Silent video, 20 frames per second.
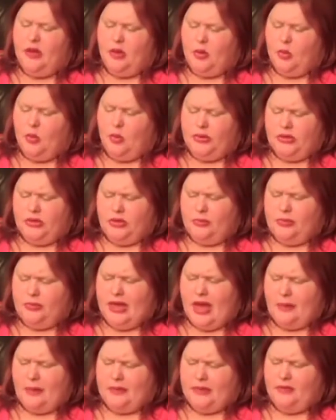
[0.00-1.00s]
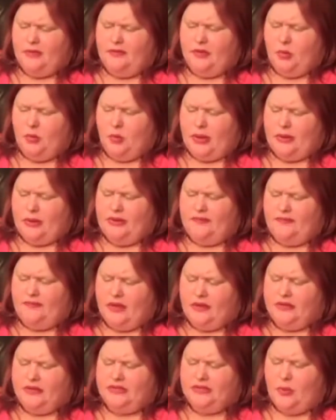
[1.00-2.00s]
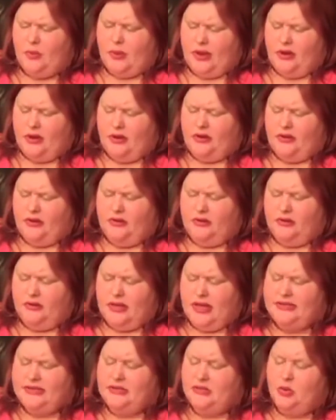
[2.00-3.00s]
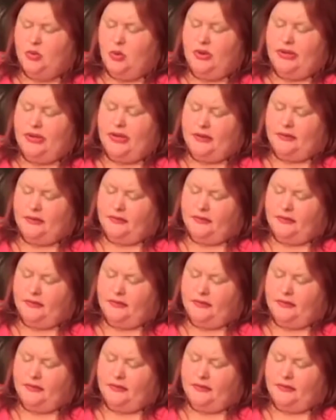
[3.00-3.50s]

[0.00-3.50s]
"Wouldn't you be happier if you won me fair and square?" asked Coraline.